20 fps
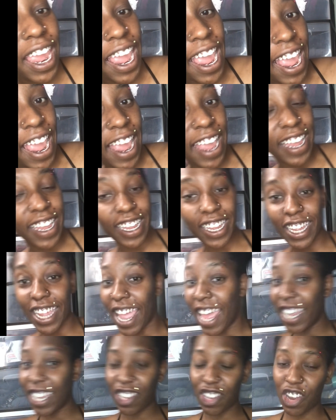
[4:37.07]
And
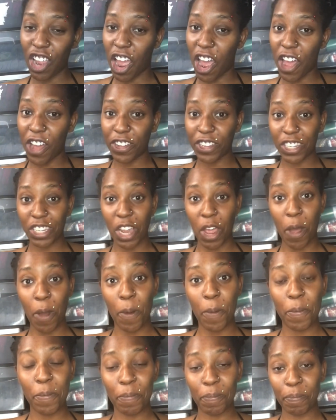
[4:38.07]
yes, y'all,
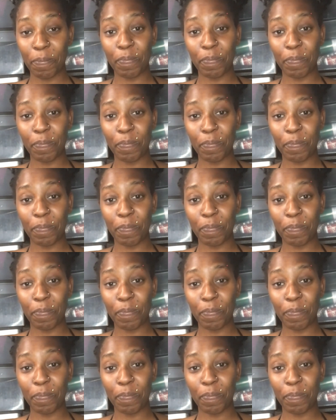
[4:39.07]
so